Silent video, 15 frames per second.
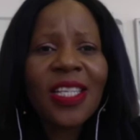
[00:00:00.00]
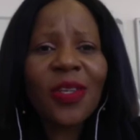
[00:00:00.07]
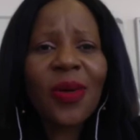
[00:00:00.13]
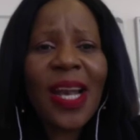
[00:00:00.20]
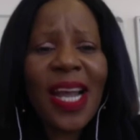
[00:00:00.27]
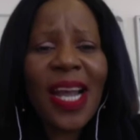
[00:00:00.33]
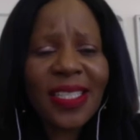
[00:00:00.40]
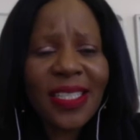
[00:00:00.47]
So,
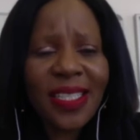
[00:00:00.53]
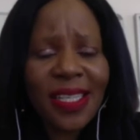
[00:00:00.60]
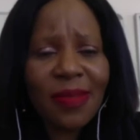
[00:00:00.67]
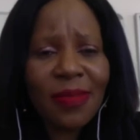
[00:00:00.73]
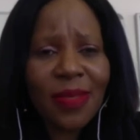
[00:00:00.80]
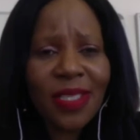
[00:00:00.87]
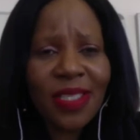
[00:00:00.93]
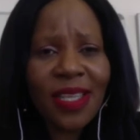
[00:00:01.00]
lastly,
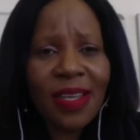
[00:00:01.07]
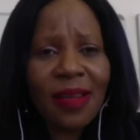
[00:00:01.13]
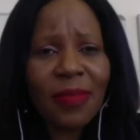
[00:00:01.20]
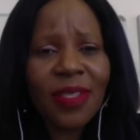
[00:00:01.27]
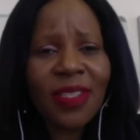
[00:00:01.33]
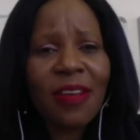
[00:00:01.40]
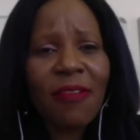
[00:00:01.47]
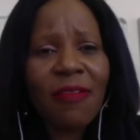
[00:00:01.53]
Mr.
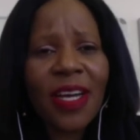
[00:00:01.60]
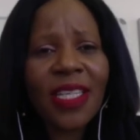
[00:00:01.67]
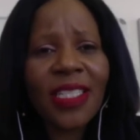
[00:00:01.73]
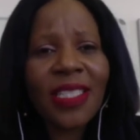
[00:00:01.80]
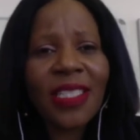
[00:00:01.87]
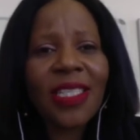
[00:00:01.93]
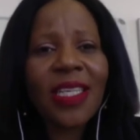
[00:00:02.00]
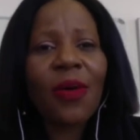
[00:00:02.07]
Mr.
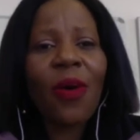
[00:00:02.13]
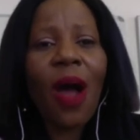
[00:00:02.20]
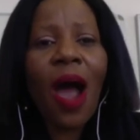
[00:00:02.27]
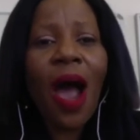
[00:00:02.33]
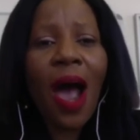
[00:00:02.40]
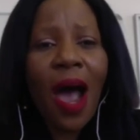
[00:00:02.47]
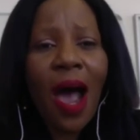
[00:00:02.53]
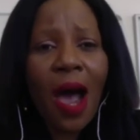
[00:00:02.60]
Vadi,
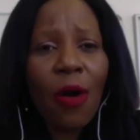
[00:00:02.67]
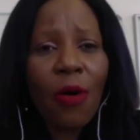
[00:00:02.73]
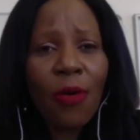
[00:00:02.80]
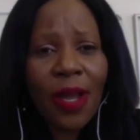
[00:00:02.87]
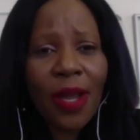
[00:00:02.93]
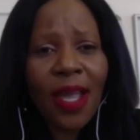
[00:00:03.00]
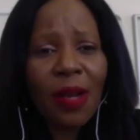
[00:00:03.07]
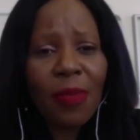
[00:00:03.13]
how
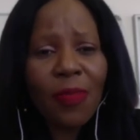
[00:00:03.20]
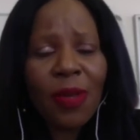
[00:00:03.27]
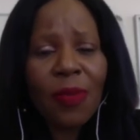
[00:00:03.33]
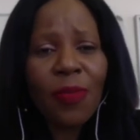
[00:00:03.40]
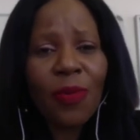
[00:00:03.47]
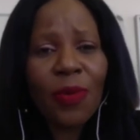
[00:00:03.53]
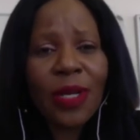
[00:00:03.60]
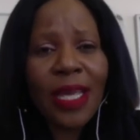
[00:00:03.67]
can
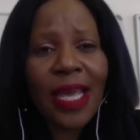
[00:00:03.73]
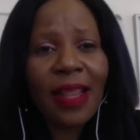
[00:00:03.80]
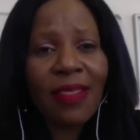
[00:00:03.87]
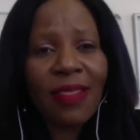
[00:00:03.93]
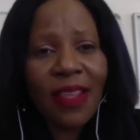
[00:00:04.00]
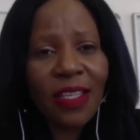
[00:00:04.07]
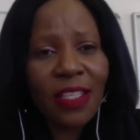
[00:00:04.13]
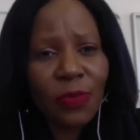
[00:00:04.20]
people get
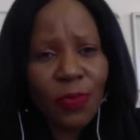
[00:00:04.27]
this